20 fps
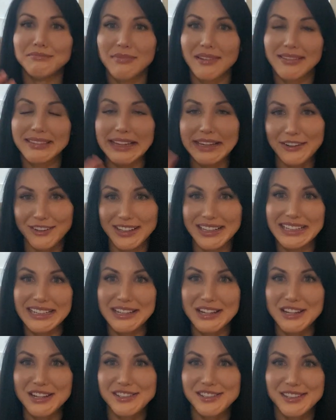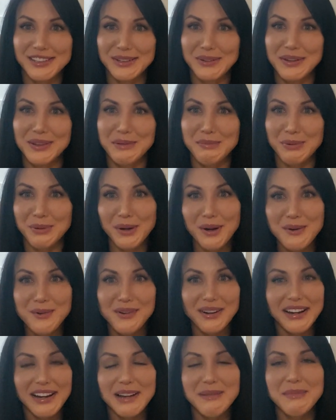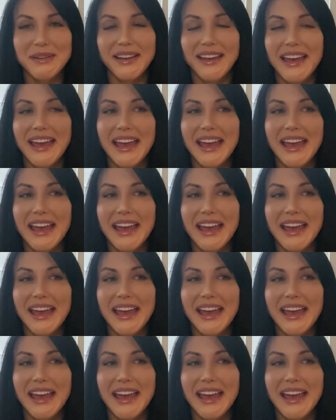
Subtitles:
later into the program.